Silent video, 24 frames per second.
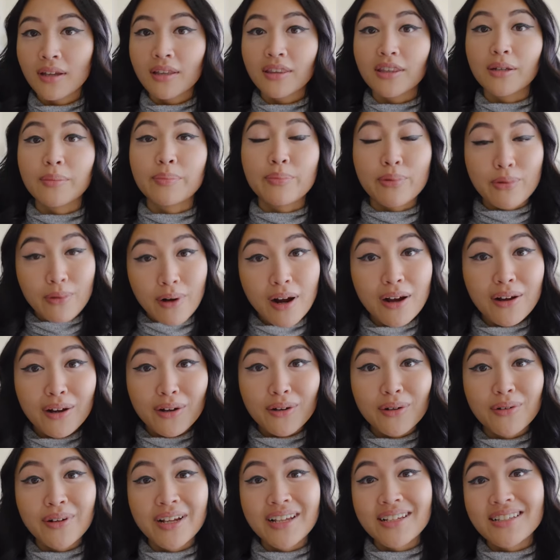The
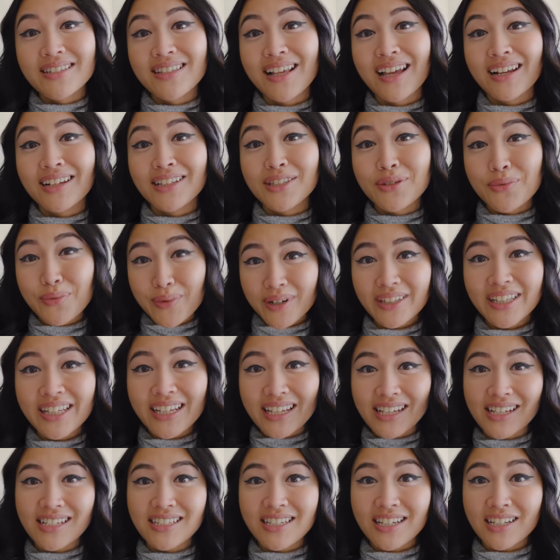pro is that it's really
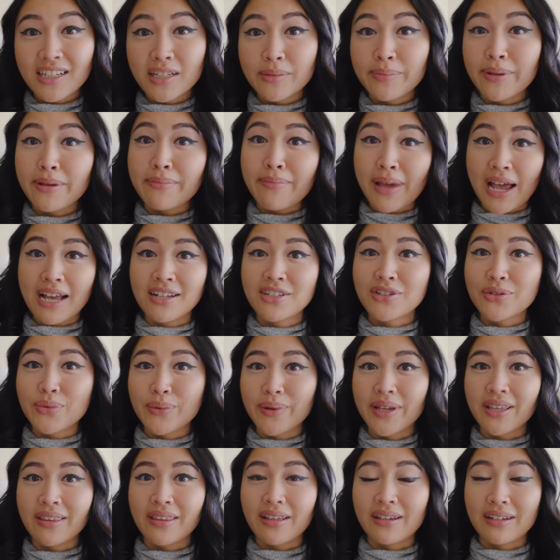easy to be matched
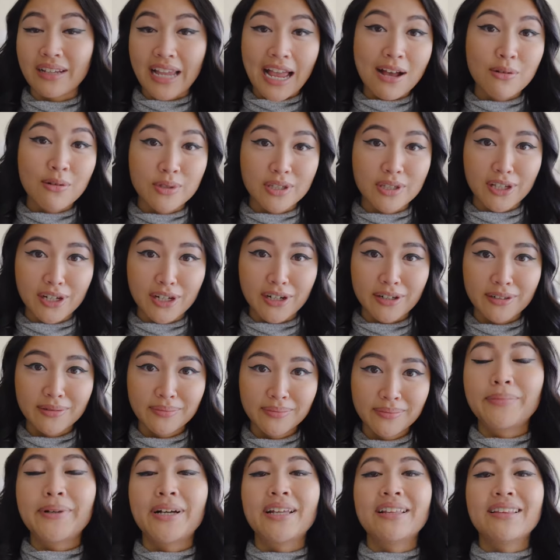with a counselor,
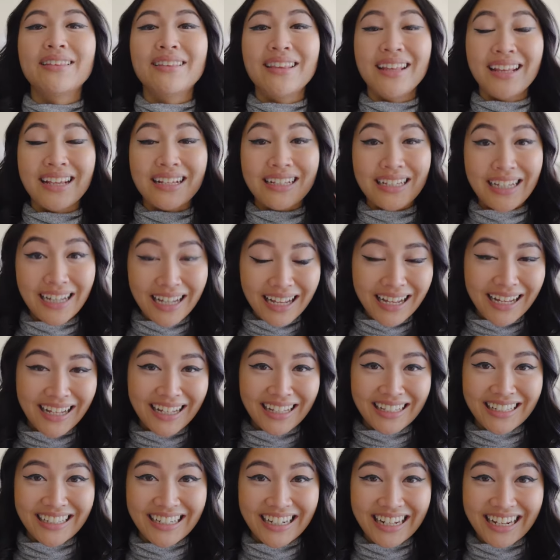but the
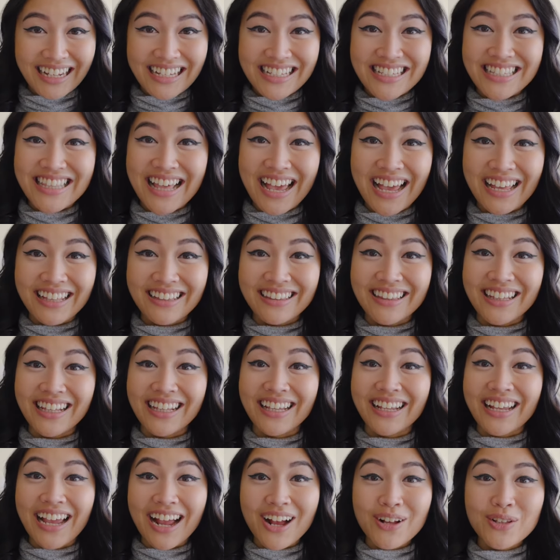con is that the
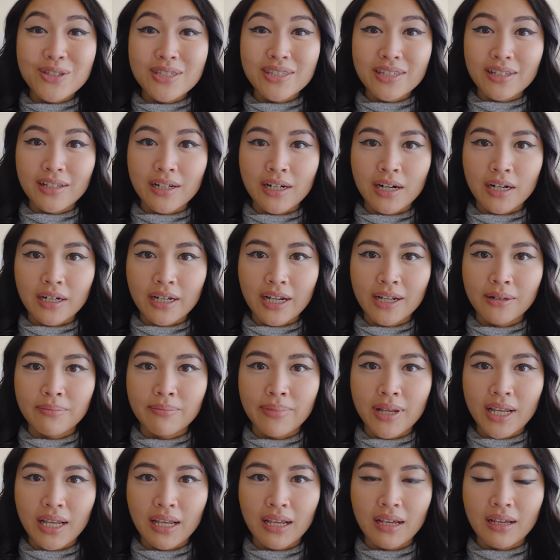counselor can
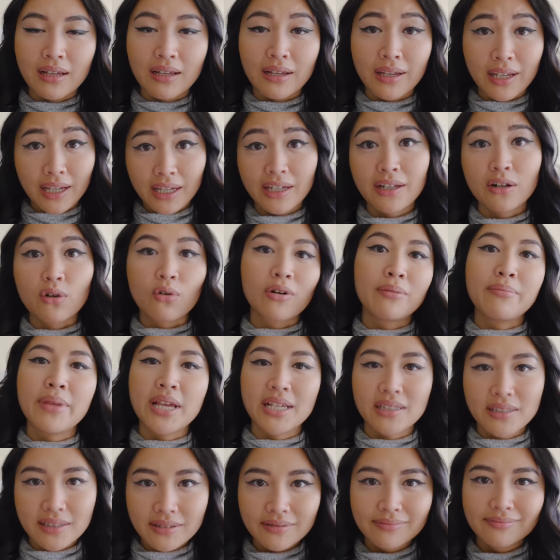be a hit or
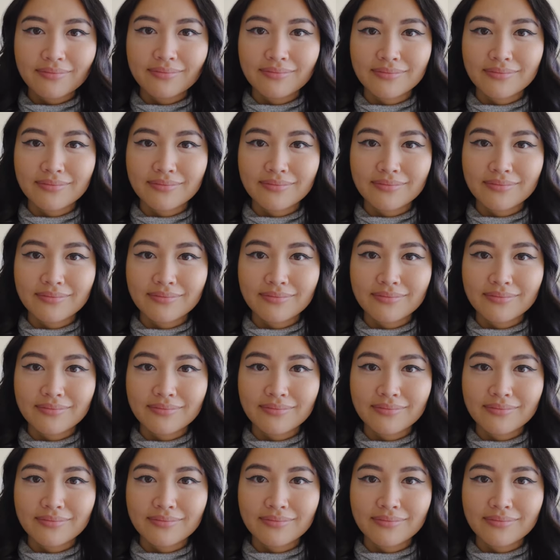miss.